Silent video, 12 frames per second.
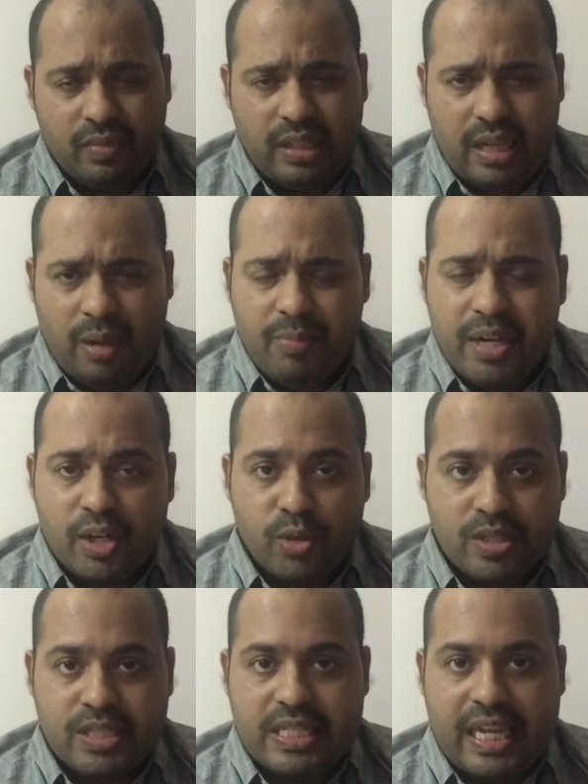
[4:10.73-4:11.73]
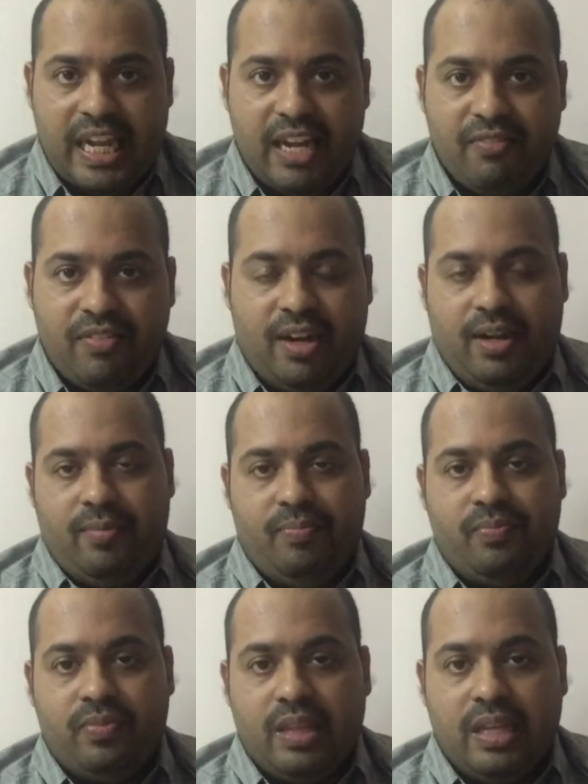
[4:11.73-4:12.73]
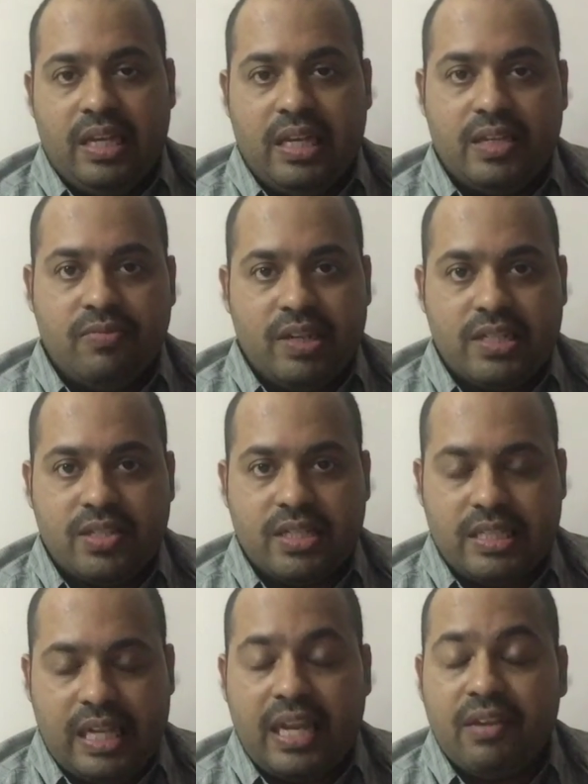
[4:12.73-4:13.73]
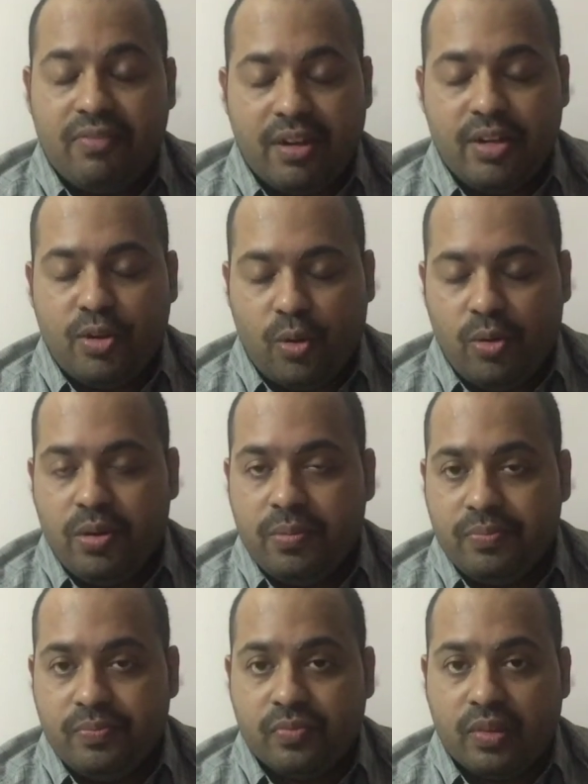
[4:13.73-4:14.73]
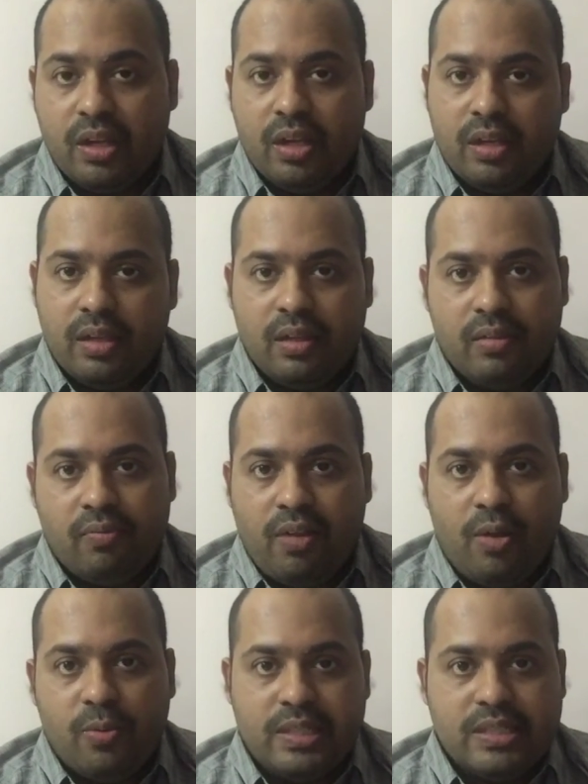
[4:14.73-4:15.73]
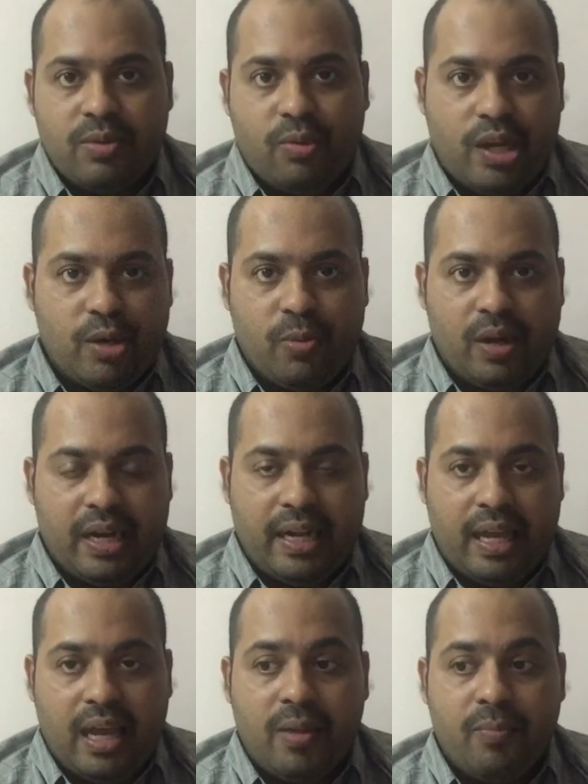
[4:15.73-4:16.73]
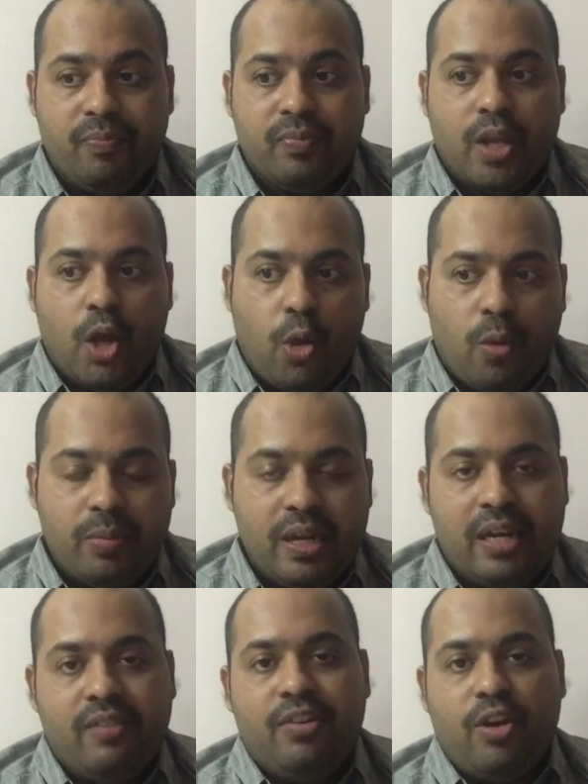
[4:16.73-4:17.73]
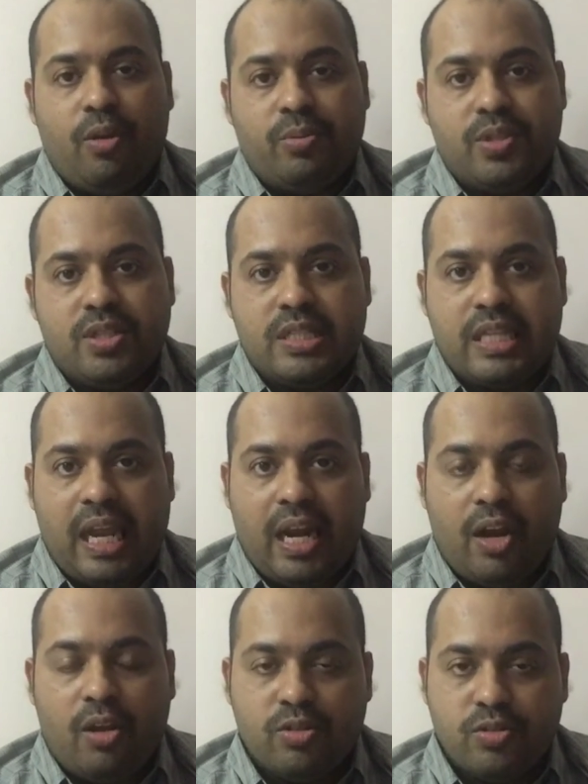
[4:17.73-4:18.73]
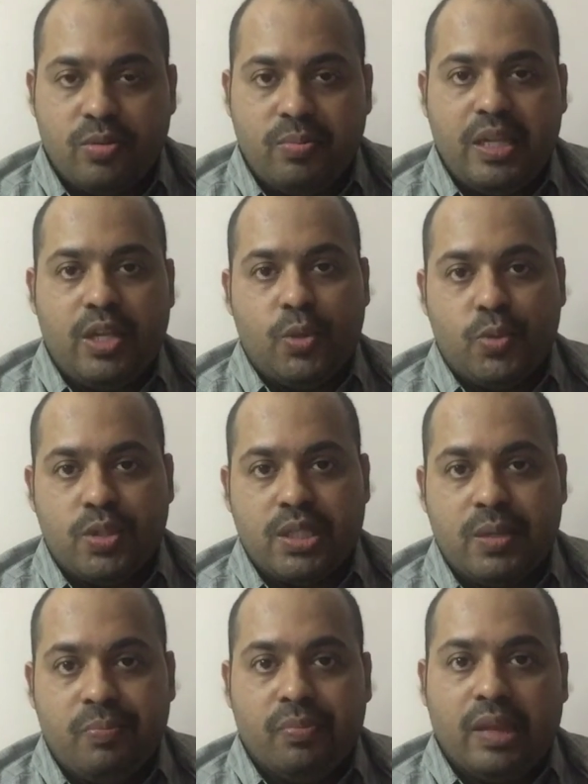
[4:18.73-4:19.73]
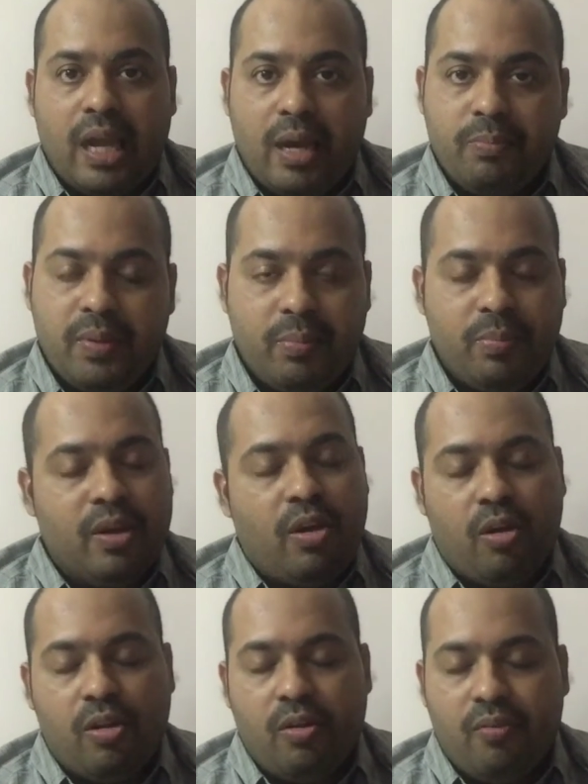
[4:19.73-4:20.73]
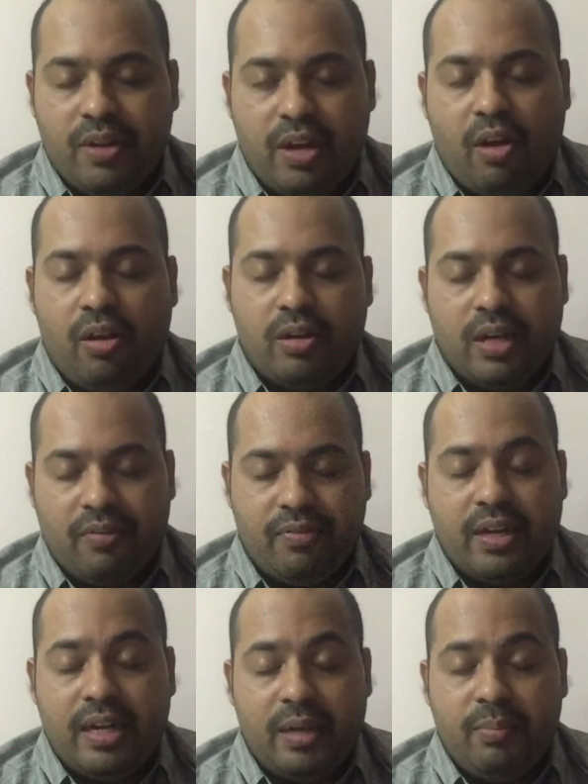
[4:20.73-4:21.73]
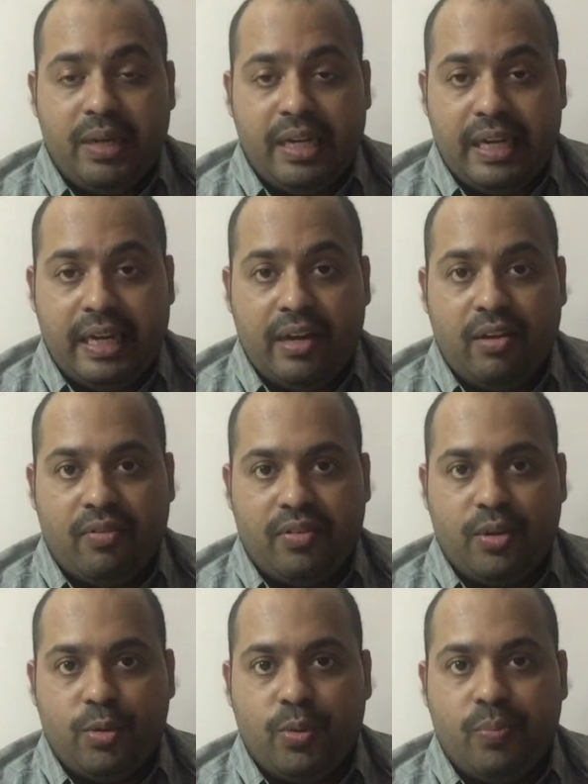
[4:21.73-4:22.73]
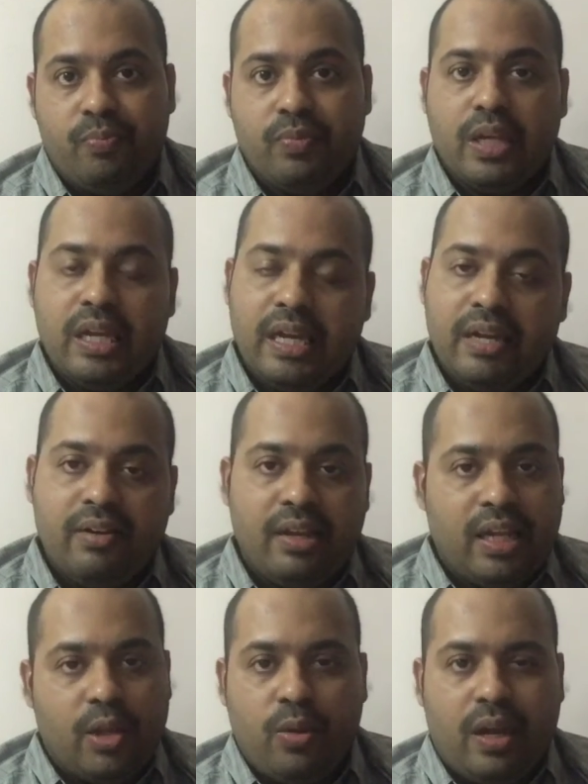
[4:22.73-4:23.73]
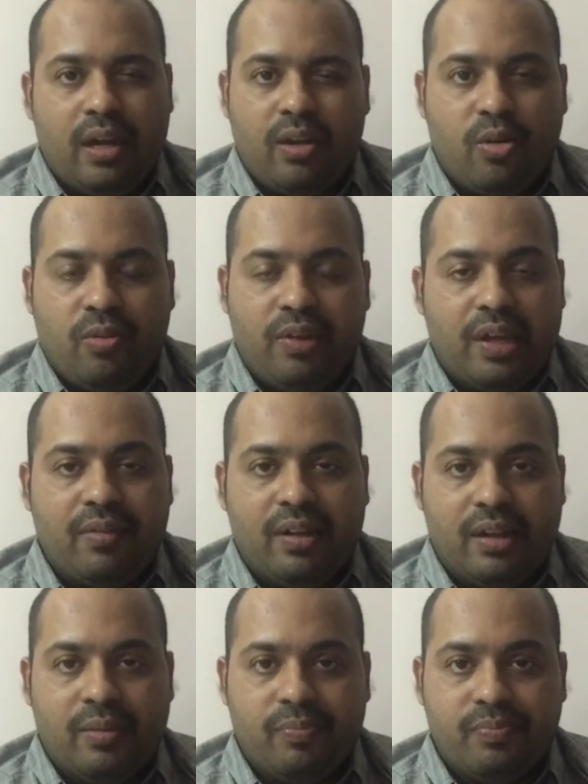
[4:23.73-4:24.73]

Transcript: Coming to the second friend. Second friend told, wow, it's a wonderful idea. Home delivery options can also be used and people will all definitely be in need of you. You can grow very well.